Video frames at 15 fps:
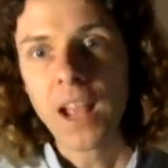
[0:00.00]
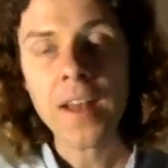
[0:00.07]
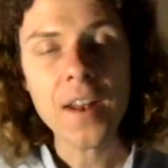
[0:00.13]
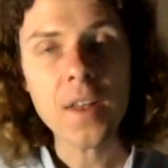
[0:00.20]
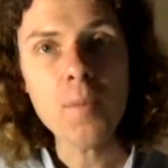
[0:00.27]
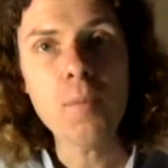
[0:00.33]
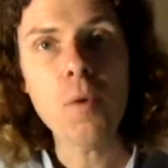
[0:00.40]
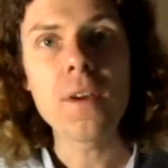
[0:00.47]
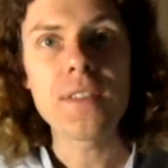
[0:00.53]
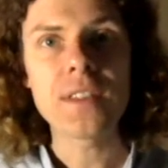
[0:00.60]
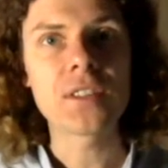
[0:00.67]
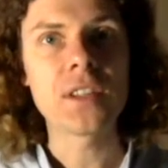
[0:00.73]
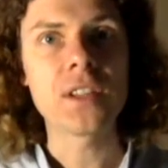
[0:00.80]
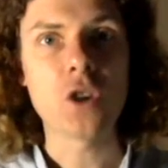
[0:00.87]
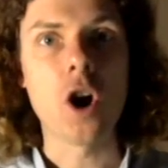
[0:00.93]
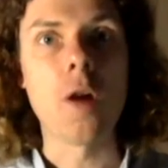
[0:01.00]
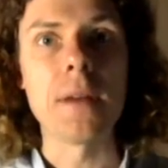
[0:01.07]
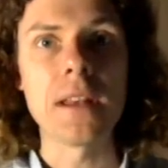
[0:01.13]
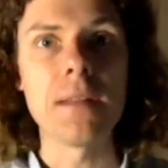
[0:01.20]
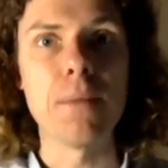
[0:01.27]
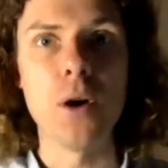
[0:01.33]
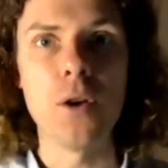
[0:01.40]
Another point that's in
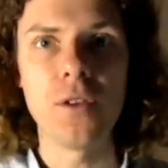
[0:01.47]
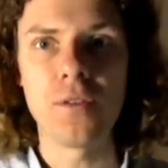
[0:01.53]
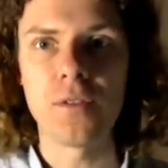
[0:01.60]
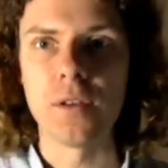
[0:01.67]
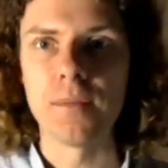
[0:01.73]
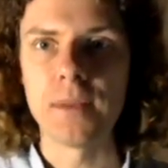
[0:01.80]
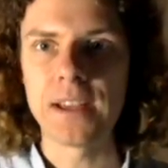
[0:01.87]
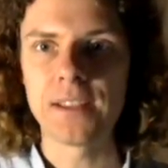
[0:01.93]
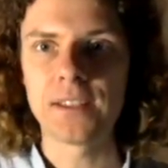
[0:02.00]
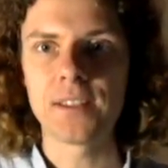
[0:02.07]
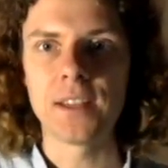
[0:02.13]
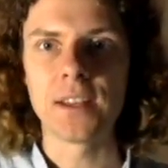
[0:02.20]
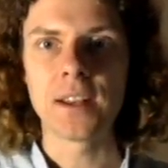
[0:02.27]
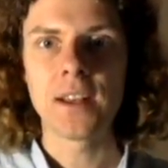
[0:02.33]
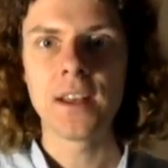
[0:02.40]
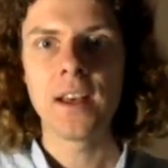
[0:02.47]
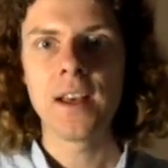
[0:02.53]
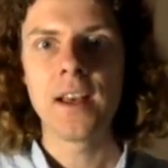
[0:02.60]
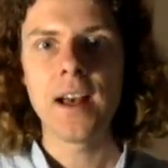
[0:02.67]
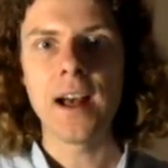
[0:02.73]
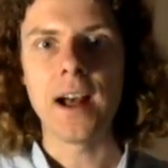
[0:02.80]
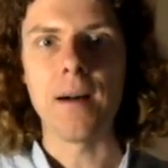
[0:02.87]
common in both of them is that
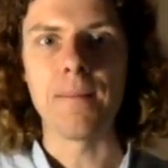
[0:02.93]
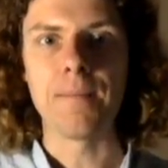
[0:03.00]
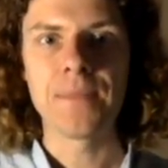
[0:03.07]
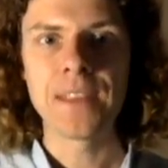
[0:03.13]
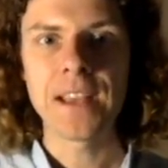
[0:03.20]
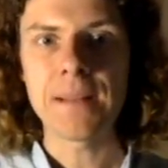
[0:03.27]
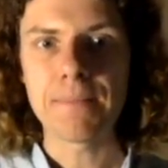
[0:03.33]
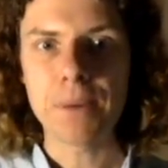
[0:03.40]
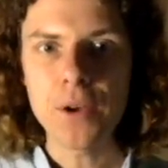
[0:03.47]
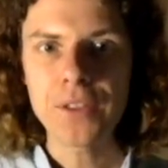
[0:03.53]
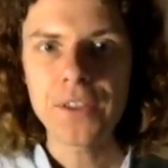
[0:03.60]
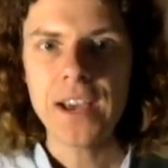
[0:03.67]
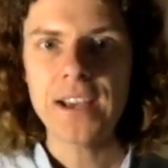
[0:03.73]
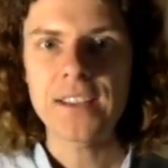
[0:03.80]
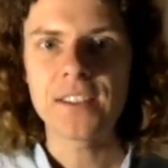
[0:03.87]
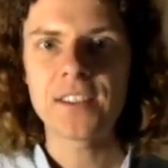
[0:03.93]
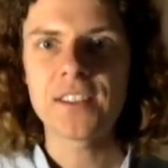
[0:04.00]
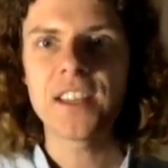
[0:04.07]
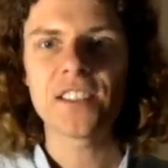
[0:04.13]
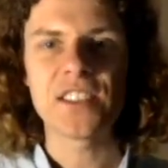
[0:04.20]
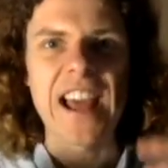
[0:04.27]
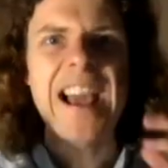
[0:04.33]
In both cases,
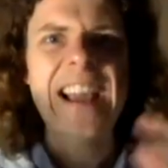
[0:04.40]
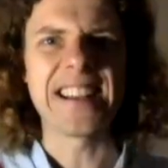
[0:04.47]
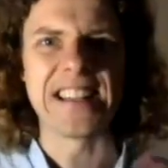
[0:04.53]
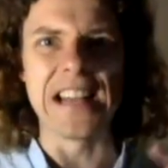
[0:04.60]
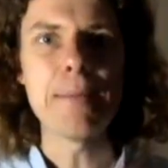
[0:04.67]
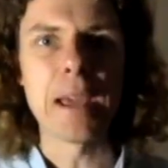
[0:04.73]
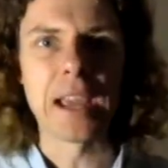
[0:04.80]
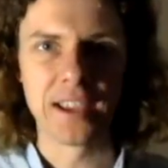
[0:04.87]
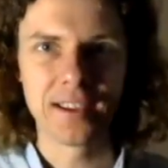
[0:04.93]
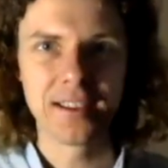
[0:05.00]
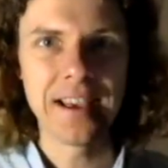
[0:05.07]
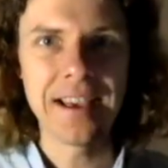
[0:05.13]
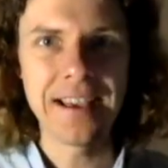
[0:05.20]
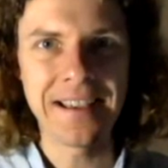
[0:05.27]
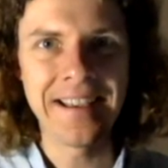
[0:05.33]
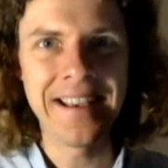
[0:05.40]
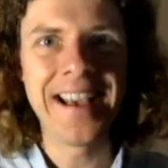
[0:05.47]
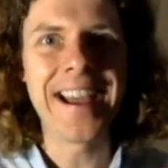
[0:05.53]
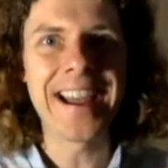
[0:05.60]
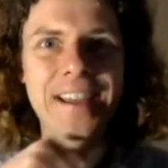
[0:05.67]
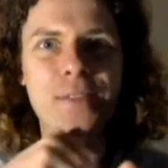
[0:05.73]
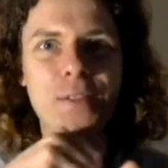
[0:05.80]
there's an academic
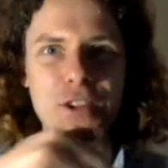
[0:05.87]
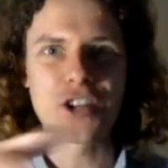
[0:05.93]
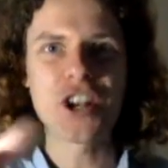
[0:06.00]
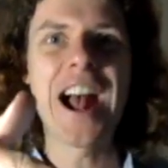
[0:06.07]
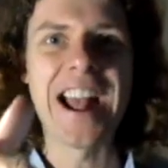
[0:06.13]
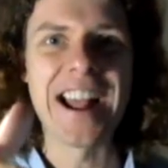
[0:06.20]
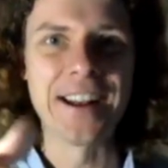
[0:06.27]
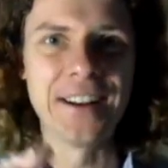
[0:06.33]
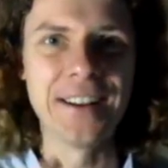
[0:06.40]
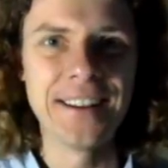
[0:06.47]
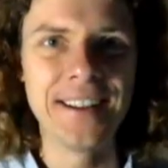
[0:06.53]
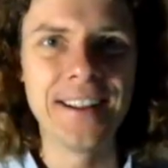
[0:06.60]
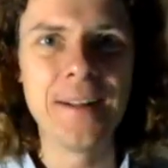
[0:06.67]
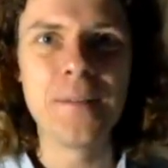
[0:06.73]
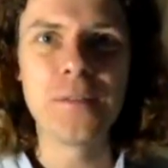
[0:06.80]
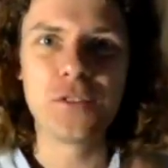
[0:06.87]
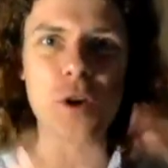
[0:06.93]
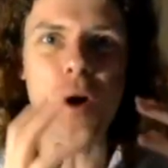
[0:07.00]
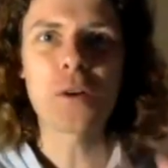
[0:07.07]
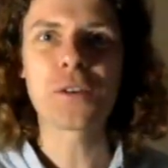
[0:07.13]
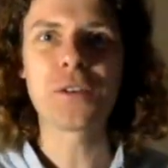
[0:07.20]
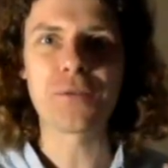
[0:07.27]
in the chain.
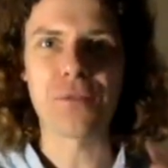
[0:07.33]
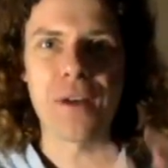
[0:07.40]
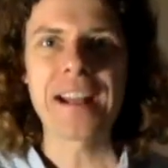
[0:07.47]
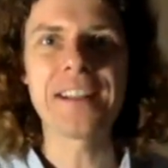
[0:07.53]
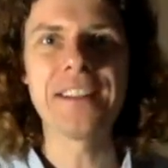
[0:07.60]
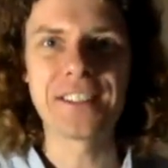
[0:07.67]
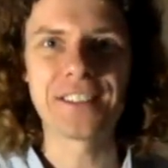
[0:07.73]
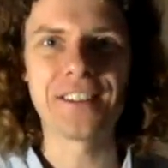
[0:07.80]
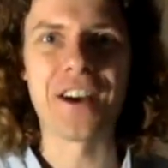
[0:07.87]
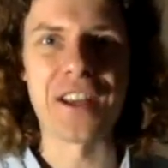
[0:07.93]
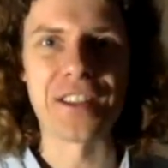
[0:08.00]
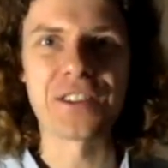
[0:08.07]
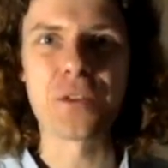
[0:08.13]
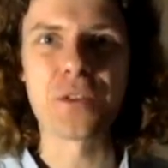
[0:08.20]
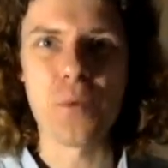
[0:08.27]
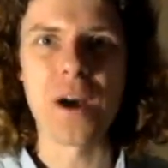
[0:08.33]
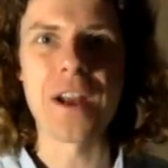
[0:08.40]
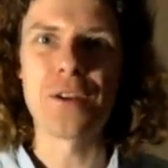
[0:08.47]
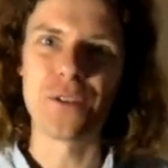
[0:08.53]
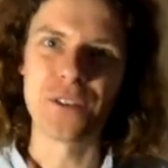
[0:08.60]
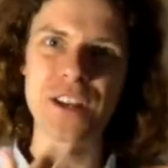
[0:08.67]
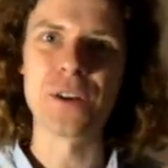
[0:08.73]
Dr. Frankenstein's the one
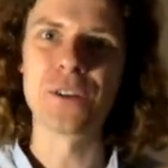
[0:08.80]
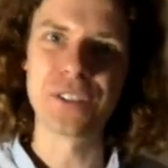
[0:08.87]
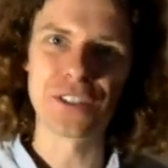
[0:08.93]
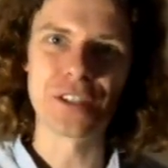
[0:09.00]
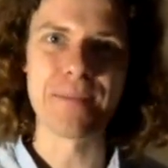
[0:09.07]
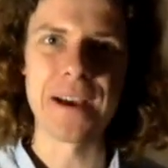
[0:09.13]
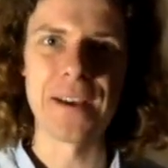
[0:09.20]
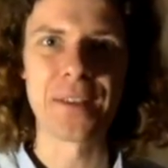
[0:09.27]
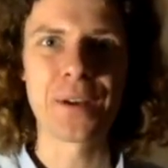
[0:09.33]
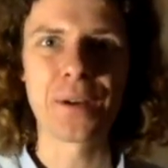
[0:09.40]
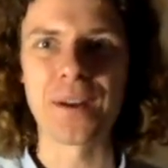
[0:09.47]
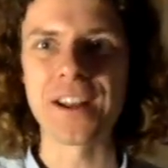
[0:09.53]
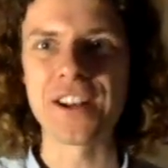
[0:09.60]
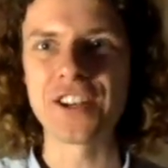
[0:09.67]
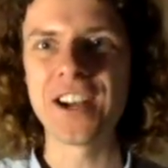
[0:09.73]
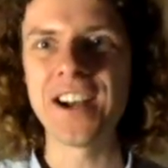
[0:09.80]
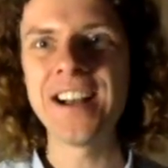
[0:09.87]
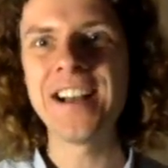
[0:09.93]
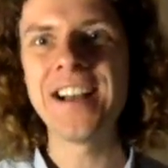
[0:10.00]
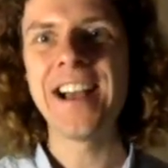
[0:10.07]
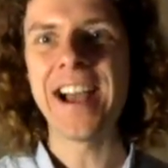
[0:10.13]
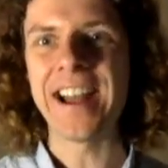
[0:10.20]
who tells us about the creature,
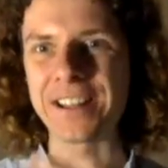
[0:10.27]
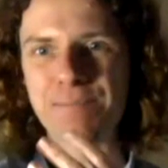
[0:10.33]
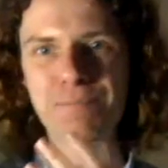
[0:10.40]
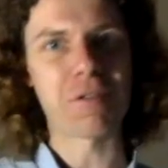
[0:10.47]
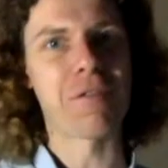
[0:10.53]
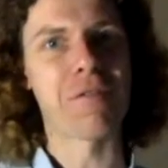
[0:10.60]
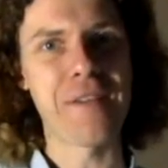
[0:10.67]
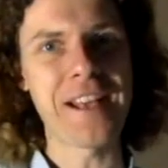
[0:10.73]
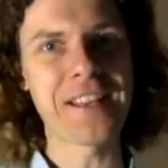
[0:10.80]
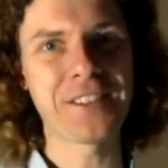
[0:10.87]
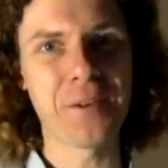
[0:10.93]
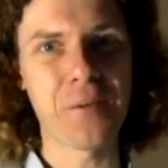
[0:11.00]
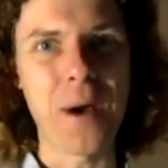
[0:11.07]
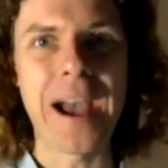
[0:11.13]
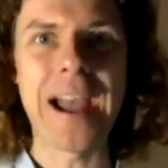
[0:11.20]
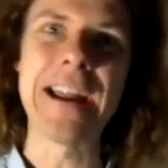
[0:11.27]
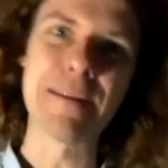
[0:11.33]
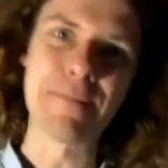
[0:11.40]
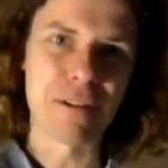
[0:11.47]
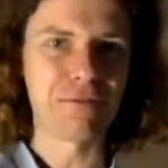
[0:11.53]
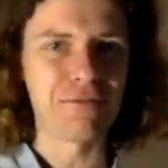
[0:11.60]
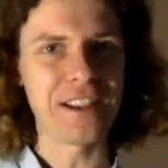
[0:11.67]
and it's Professor Wade
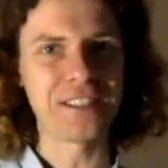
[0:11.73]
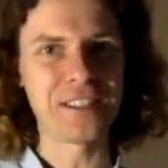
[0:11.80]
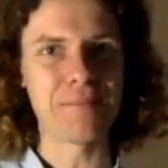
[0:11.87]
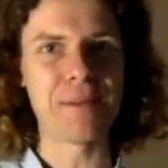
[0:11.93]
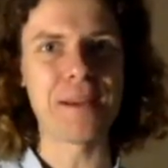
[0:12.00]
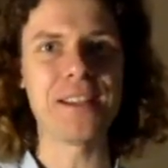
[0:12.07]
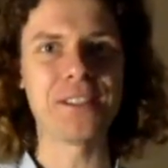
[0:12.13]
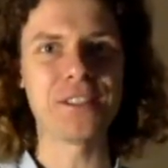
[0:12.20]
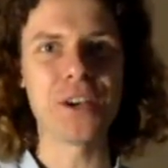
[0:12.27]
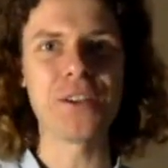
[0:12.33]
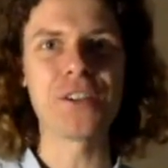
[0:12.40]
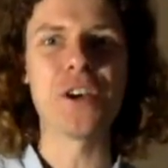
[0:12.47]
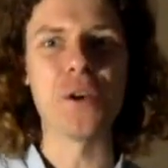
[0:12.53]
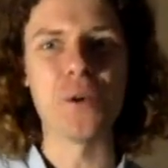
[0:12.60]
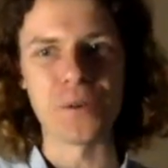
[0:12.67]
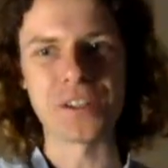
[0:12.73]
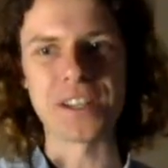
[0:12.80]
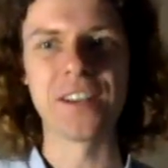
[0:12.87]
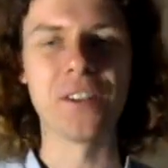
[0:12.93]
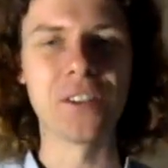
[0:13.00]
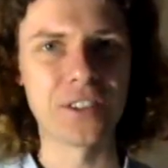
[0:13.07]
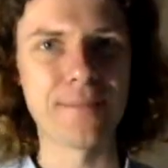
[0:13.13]
and Professor Piazzotto who
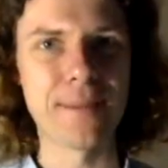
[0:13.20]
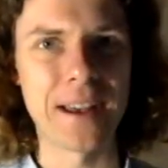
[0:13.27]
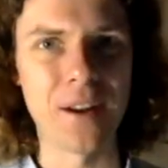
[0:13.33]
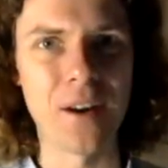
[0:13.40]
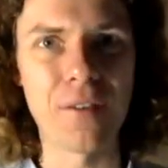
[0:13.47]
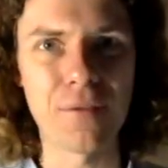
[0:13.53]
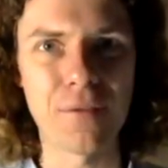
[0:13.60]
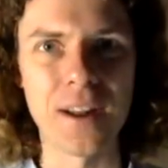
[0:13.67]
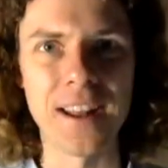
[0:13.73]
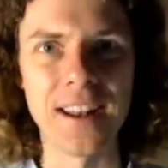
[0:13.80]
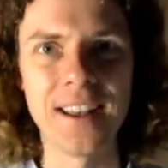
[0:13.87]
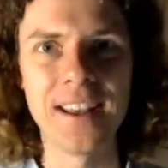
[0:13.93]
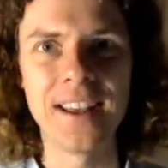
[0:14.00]
tell us about Offred.